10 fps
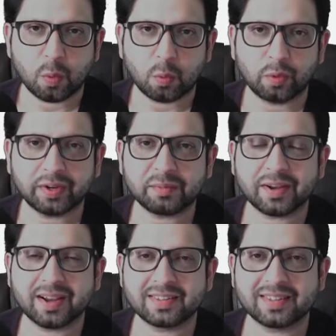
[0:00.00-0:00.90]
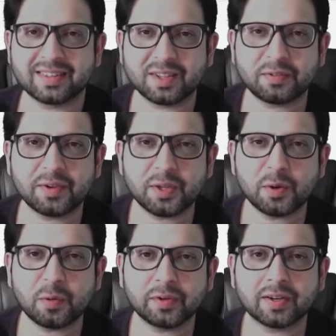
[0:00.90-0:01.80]
Welcome guys, in this video
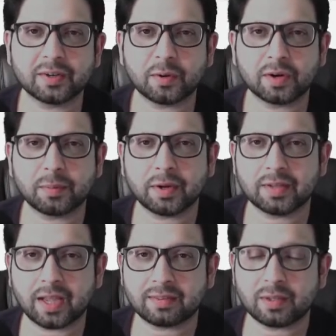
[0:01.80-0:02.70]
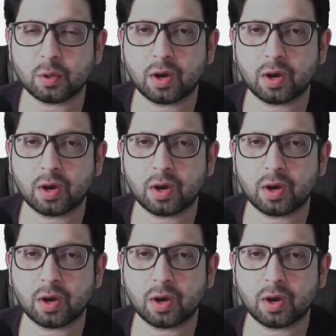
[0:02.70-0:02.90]
we're going to talk about SEO,